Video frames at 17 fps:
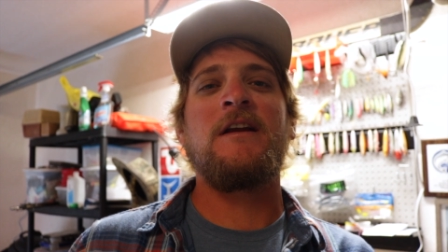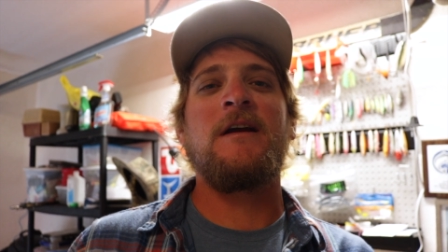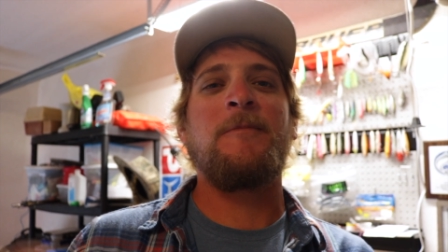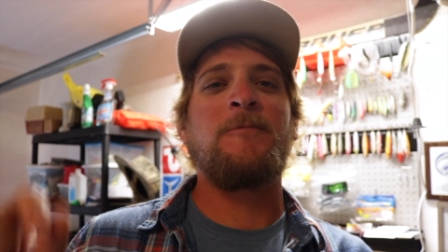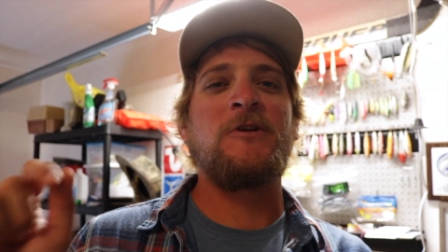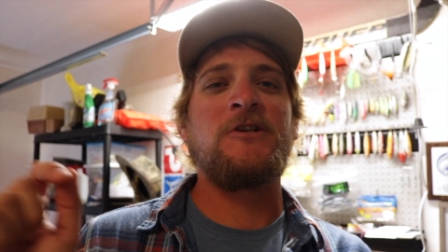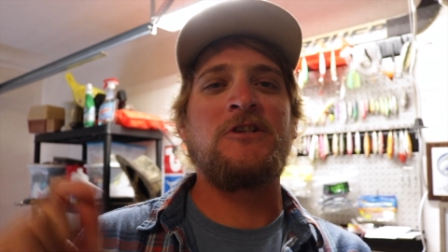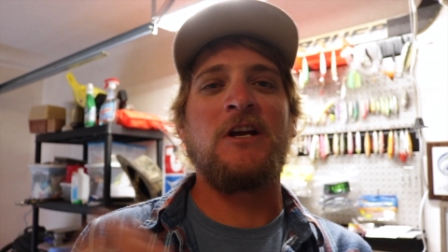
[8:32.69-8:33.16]
I
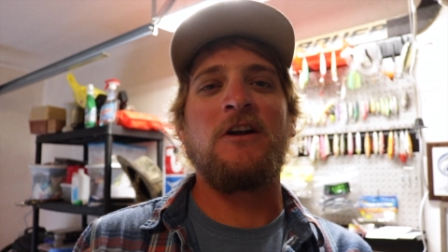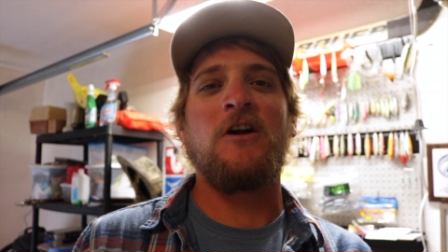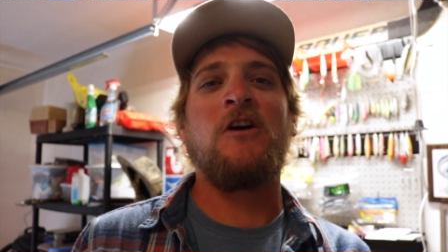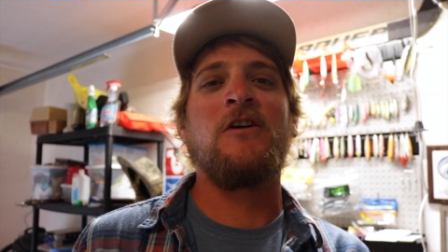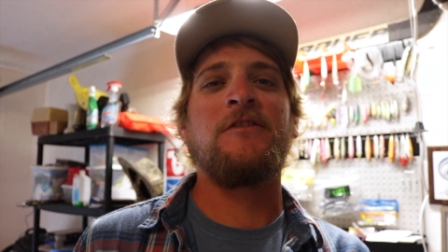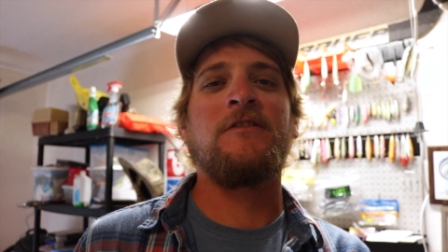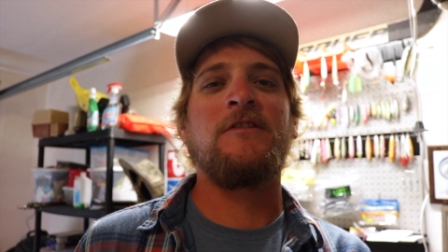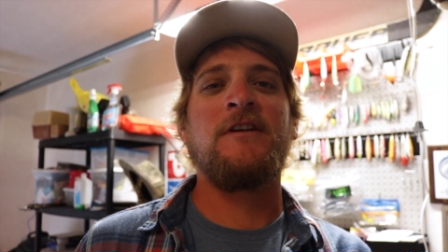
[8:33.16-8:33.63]
appreciate
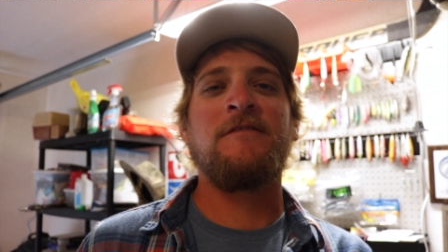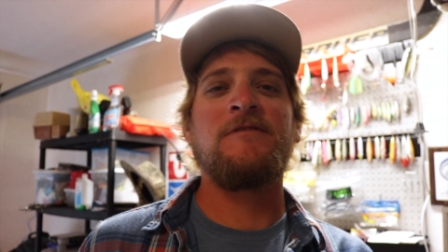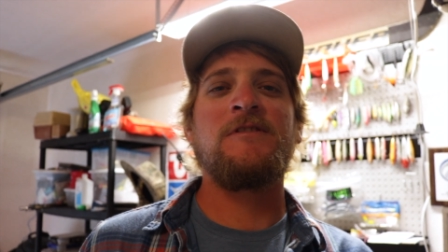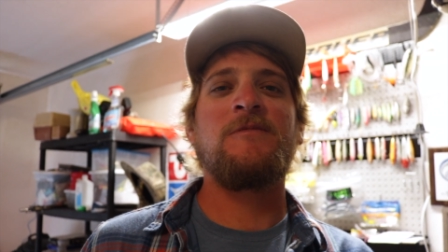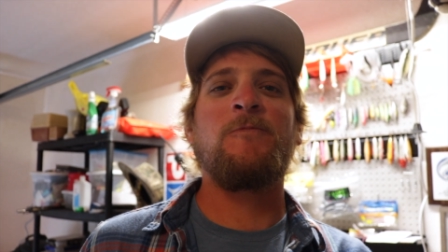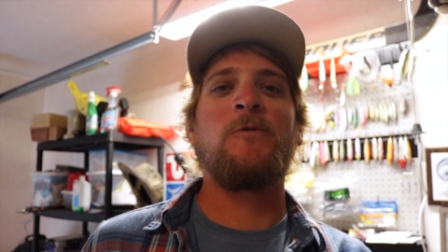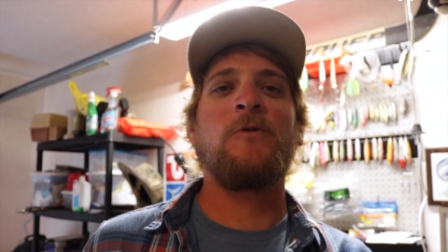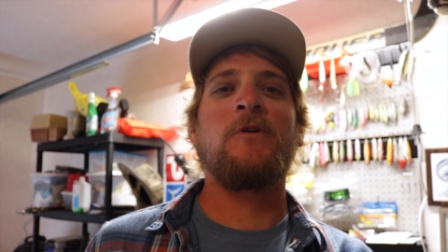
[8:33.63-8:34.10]
all the love and
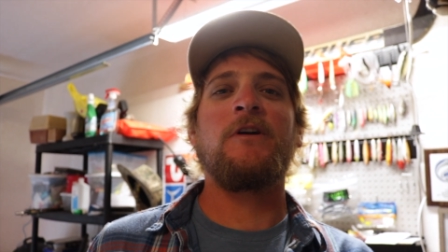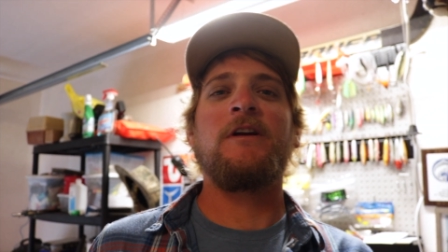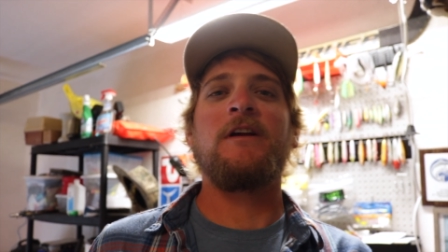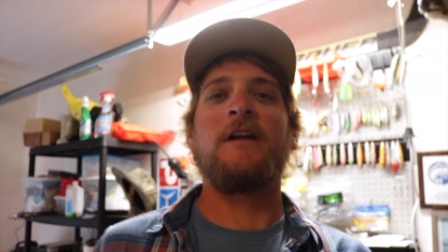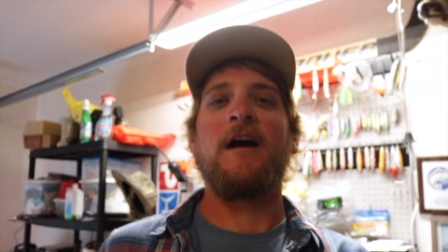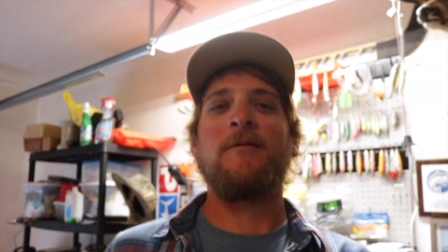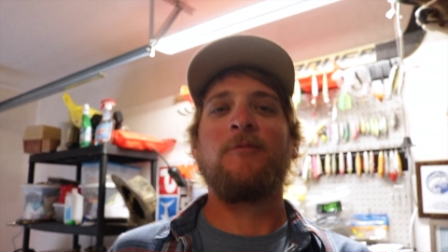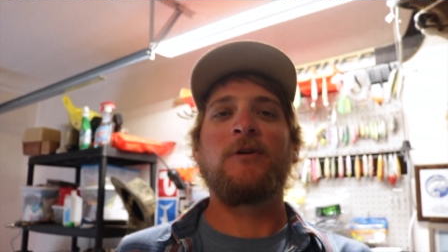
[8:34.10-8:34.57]
support,
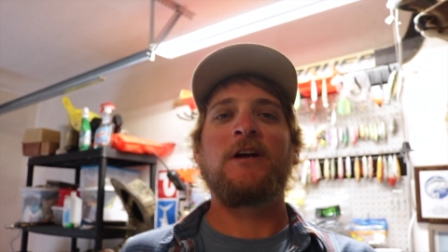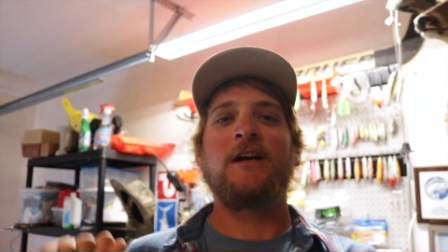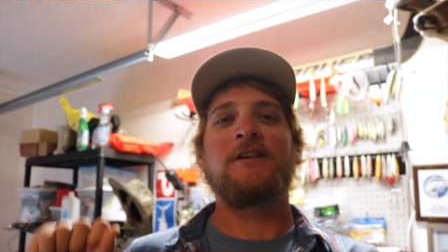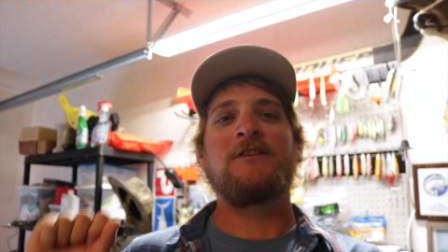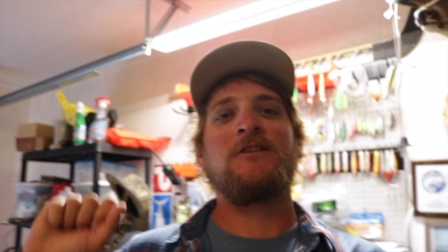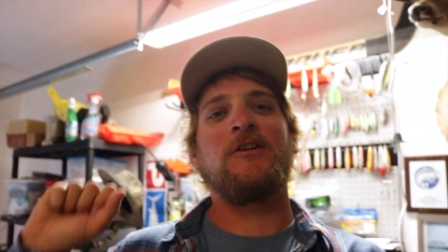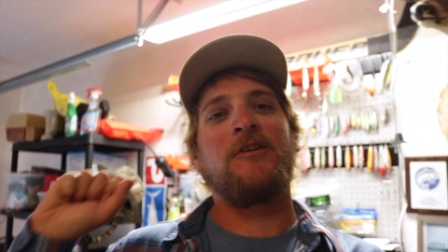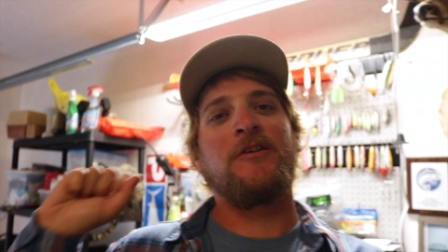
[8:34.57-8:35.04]
and I will
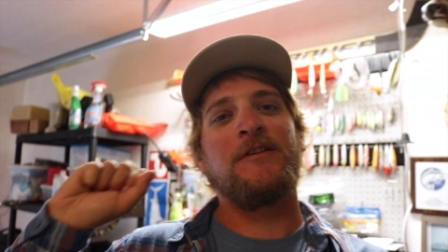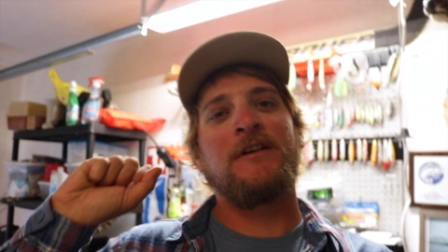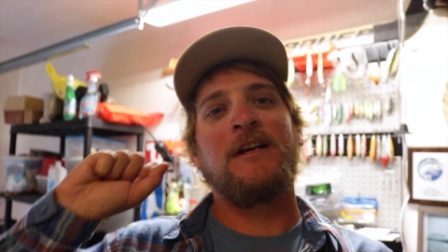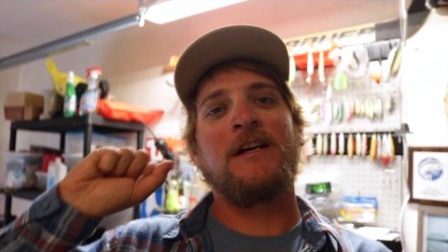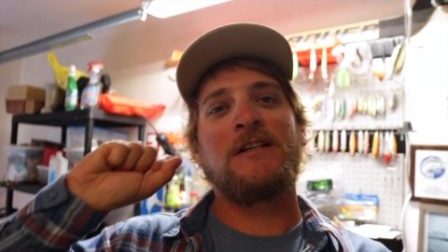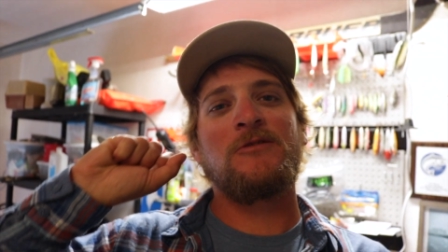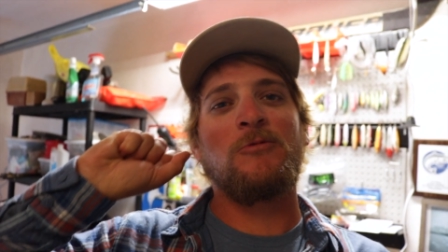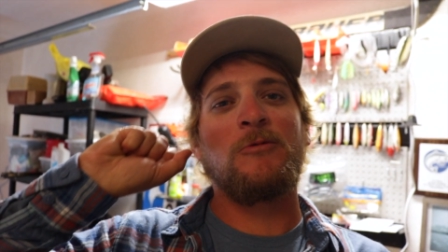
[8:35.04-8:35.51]
catch y'all in the next